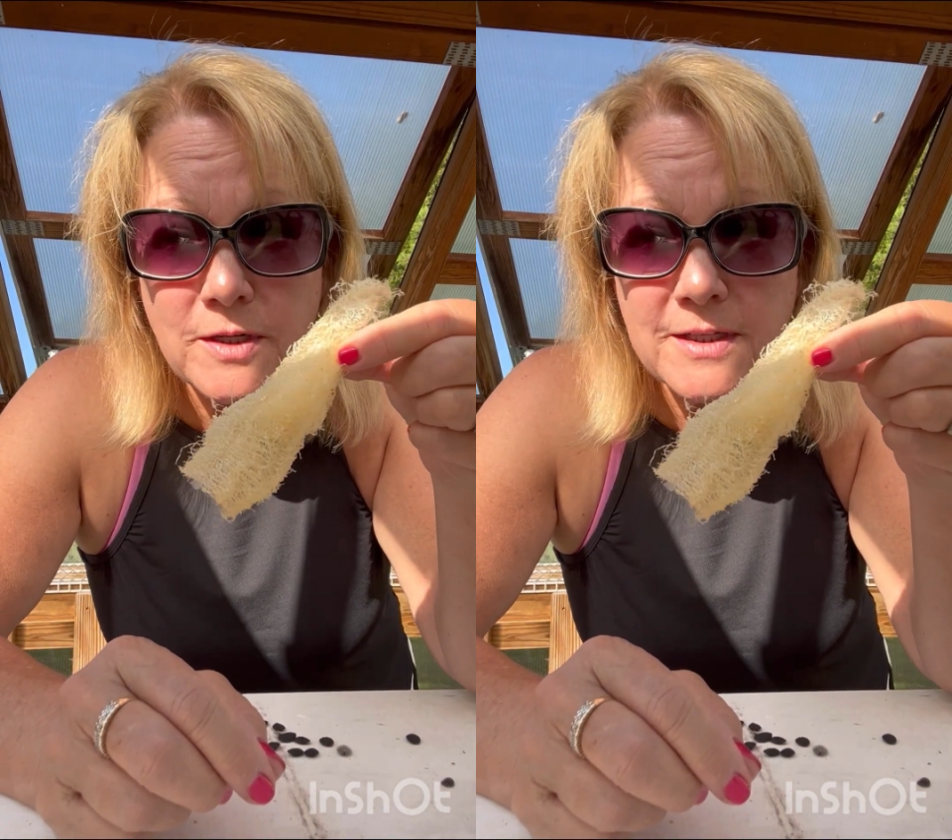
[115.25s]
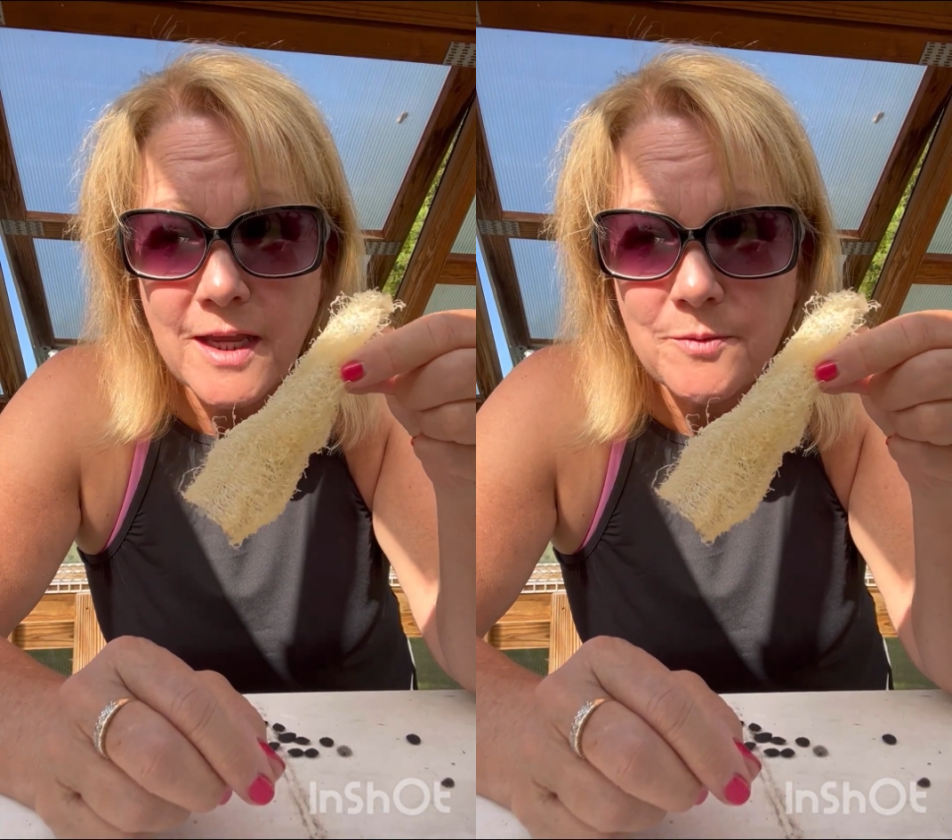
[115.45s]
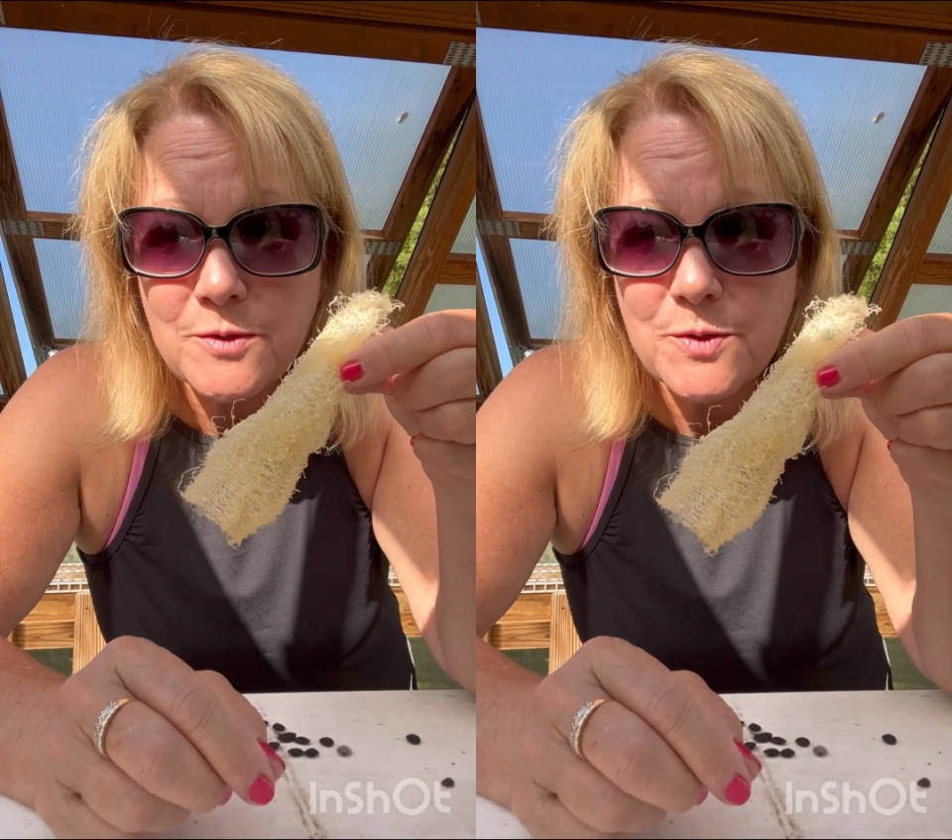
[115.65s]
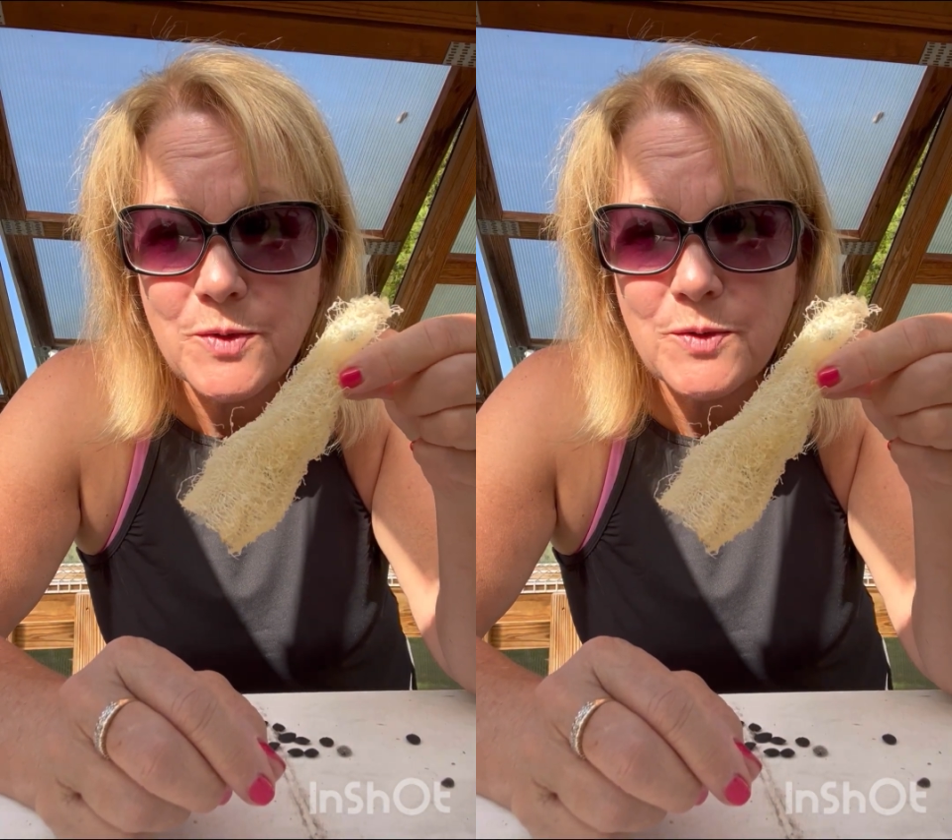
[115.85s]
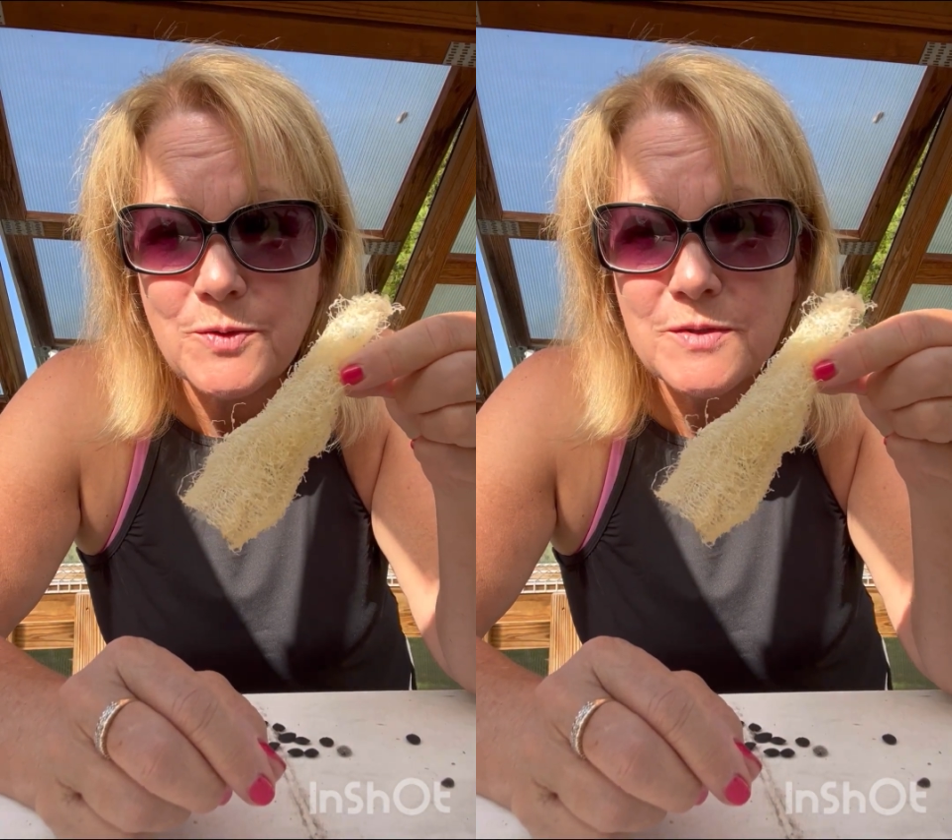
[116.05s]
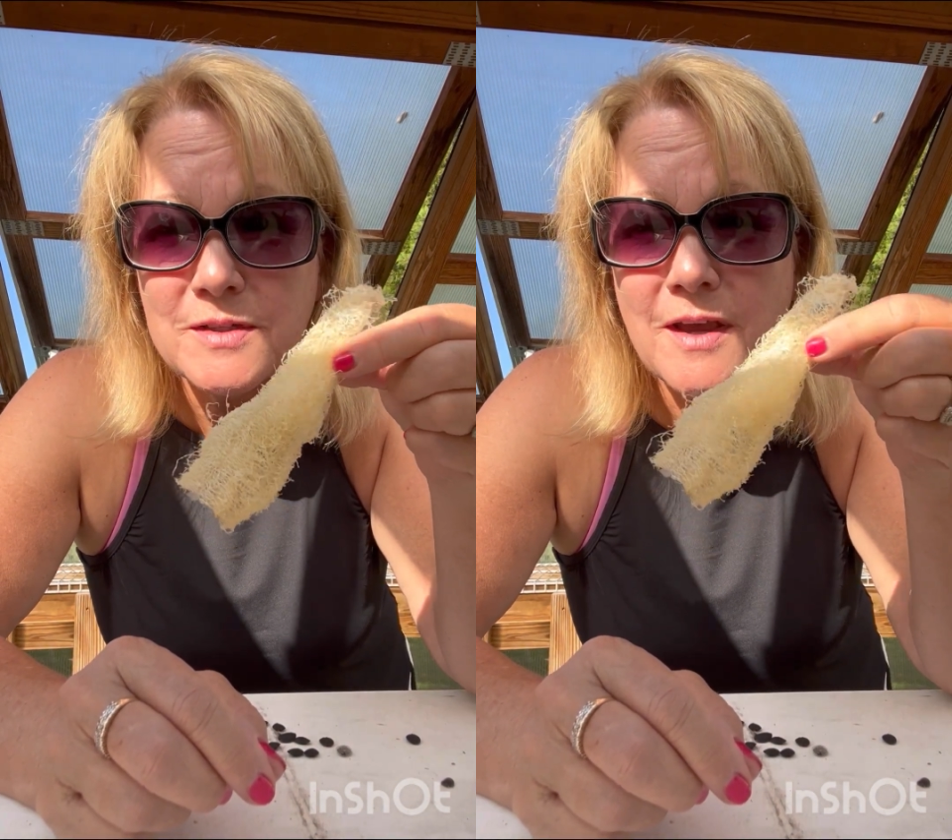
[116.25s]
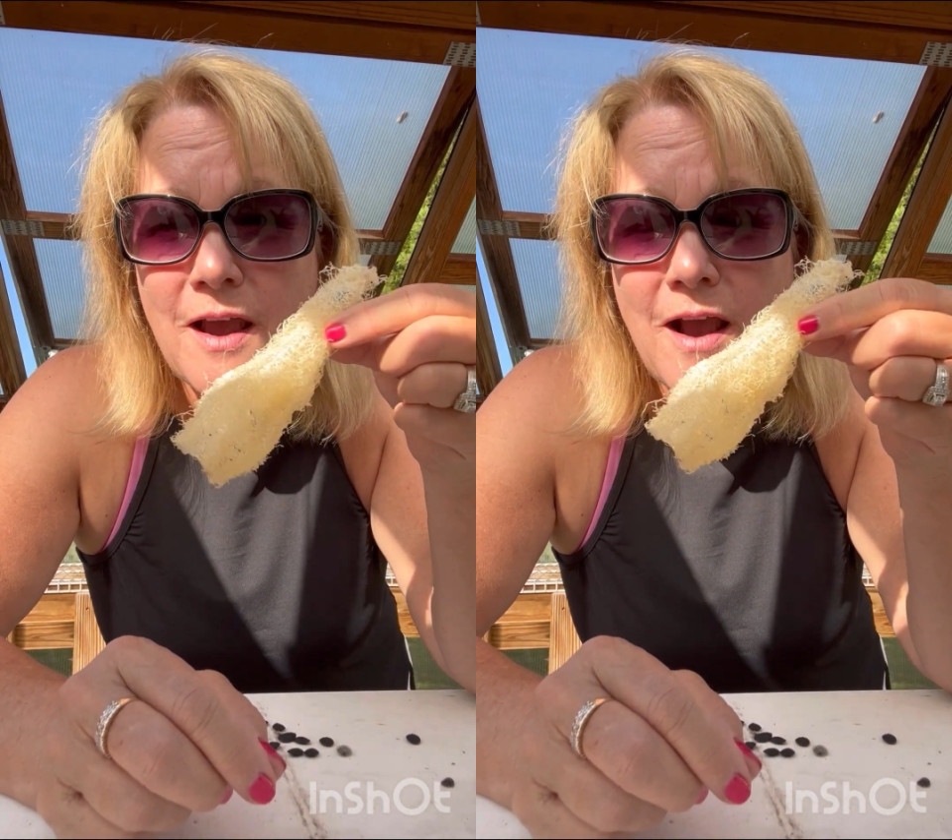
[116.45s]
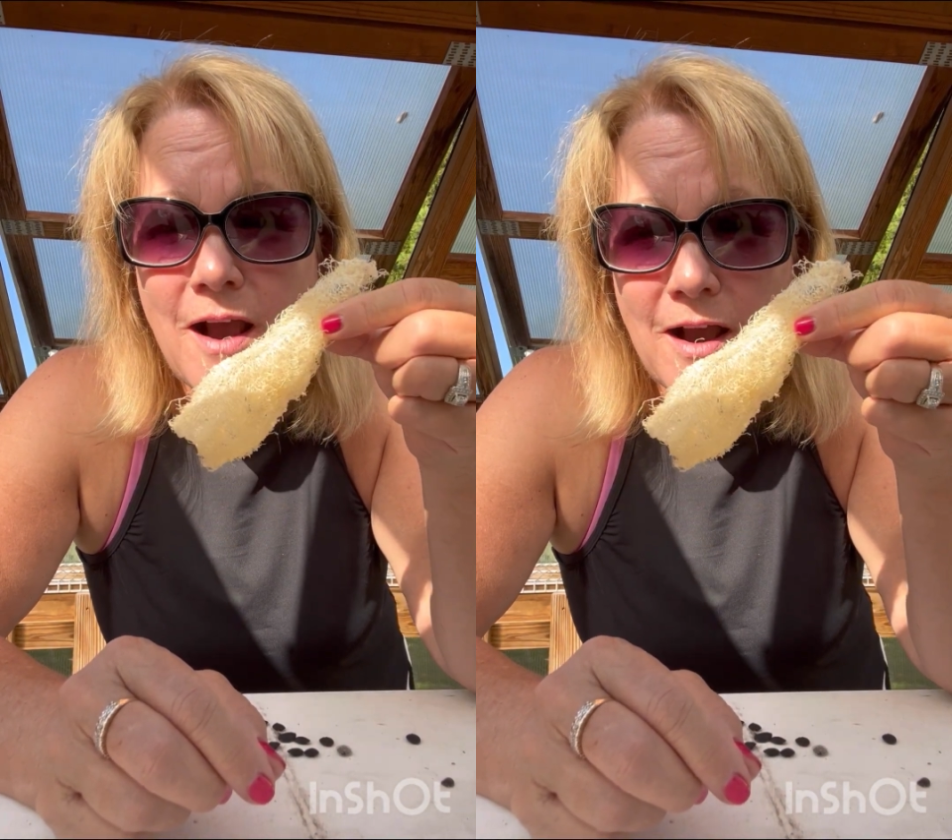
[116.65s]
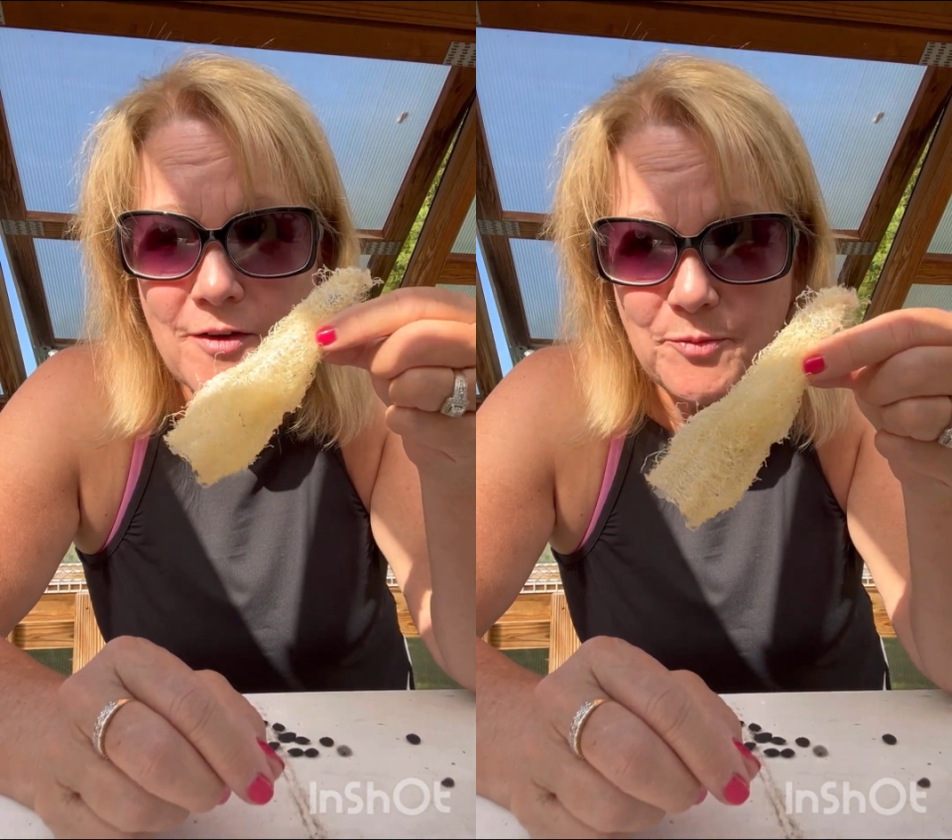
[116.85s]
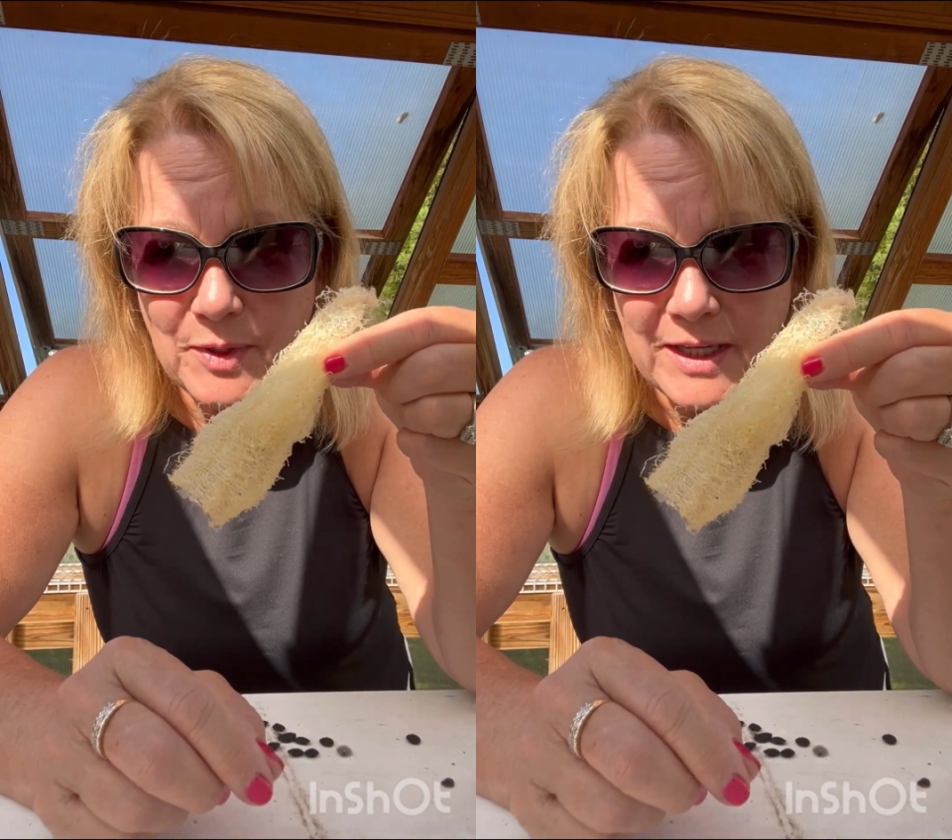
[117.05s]
tablespoons
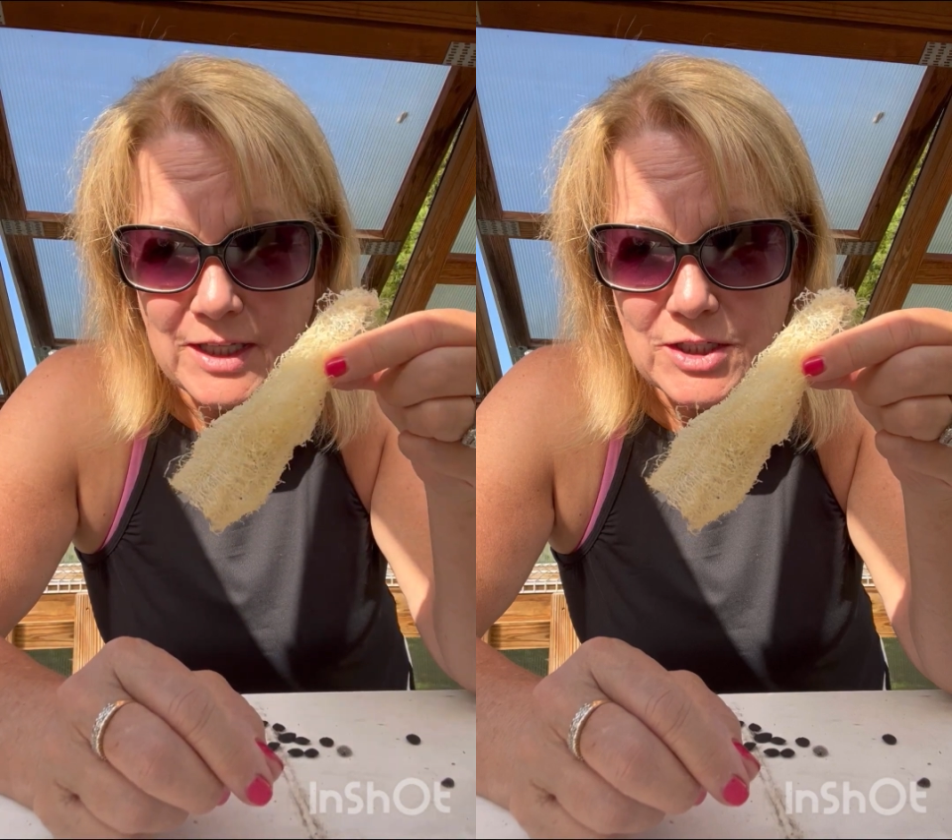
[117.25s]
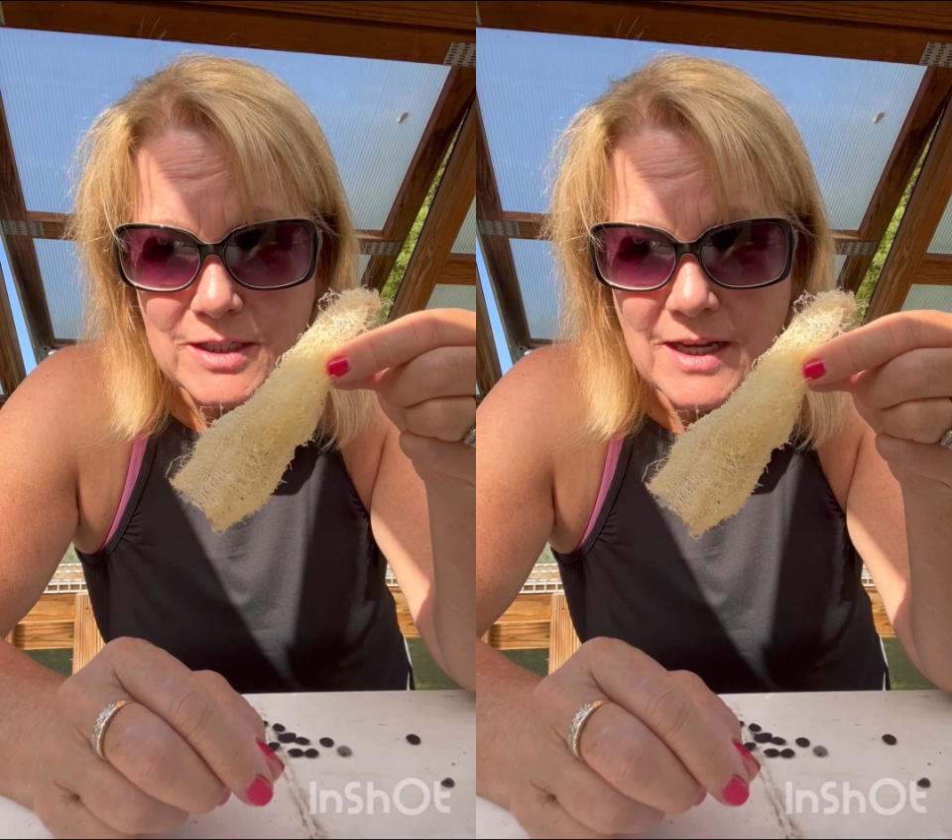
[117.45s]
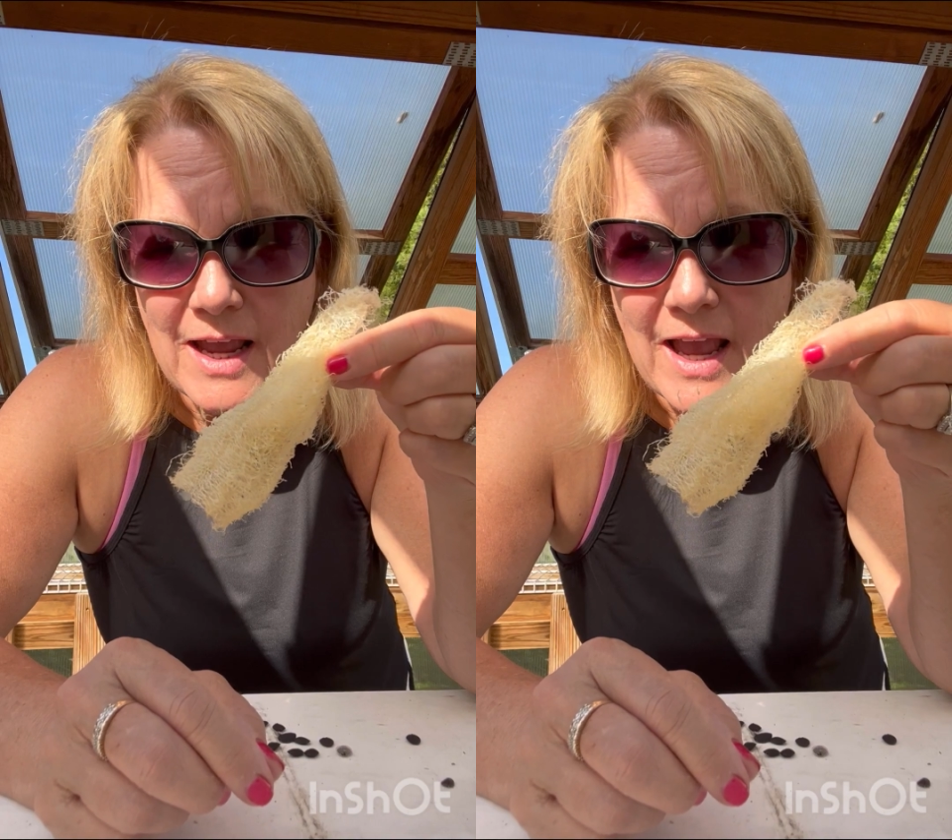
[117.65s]
of bleach,